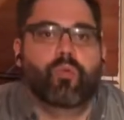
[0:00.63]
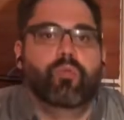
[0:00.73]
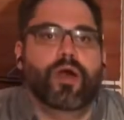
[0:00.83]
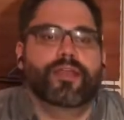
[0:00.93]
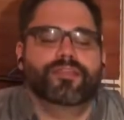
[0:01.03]

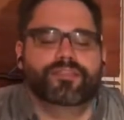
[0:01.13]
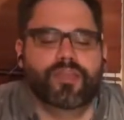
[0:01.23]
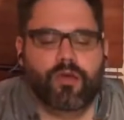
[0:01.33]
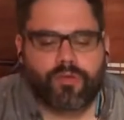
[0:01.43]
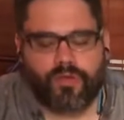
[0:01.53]
What is
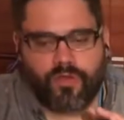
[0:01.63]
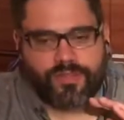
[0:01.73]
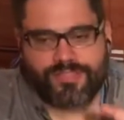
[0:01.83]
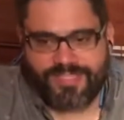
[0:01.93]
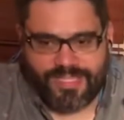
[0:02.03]
going
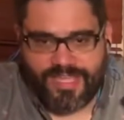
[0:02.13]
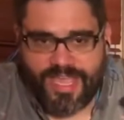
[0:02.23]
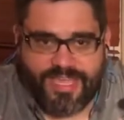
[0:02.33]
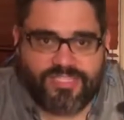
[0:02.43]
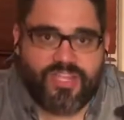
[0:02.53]
on,
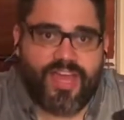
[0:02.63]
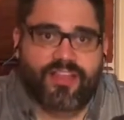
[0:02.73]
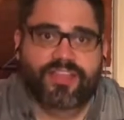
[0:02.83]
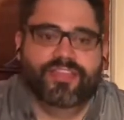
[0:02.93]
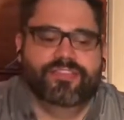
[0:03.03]

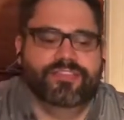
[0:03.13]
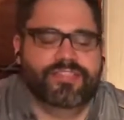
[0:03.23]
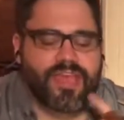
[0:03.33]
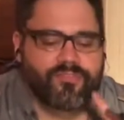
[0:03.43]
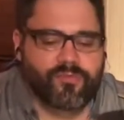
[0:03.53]

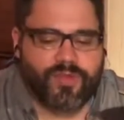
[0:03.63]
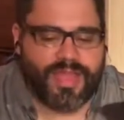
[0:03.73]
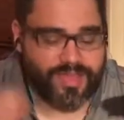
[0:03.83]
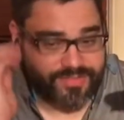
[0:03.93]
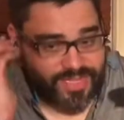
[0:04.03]
THLians, everyone
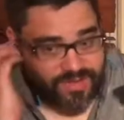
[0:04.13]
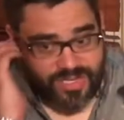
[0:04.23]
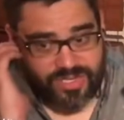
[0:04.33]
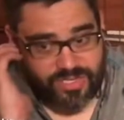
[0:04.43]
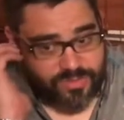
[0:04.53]
out there
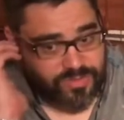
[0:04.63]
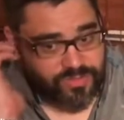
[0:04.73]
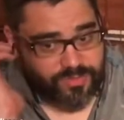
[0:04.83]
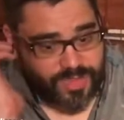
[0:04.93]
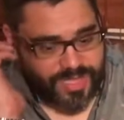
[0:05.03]
in
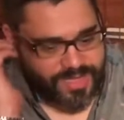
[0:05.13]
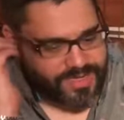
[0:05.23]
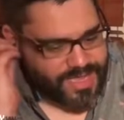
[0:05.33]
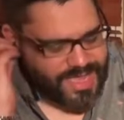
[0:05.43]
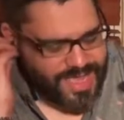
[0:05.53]
YouTube
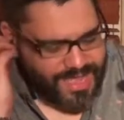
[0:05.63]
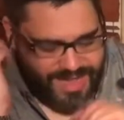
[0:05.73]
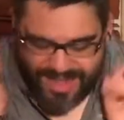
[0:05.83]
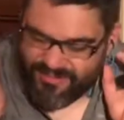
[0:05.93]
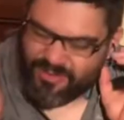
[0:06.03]
land,
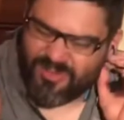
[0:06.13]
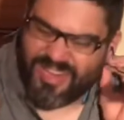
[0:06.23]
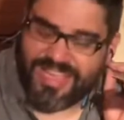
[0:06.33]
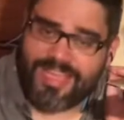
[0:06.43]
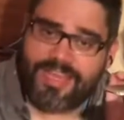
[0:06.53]
and
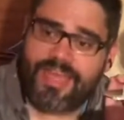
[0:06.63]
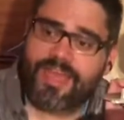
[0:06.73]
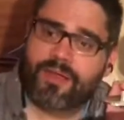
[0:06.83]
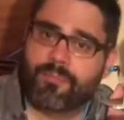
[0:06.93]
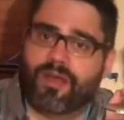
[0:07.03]
everyone in
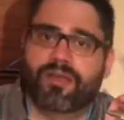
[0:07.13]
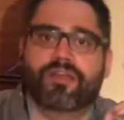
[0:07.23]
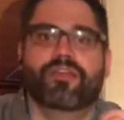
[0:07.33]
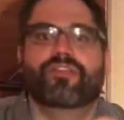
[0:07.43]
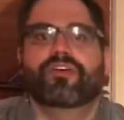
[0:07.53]
and
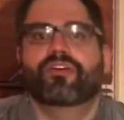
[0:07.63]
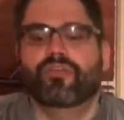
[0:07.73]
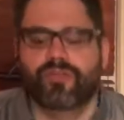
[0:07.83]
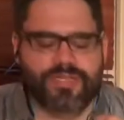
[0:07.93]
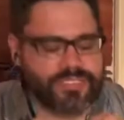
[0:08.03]
among the
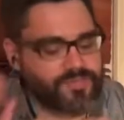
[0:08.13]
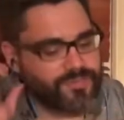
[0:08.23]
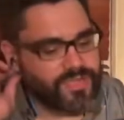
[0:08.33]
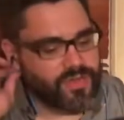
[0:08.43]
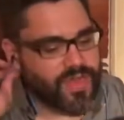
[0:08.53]
hookah
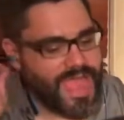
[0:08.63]
sphere?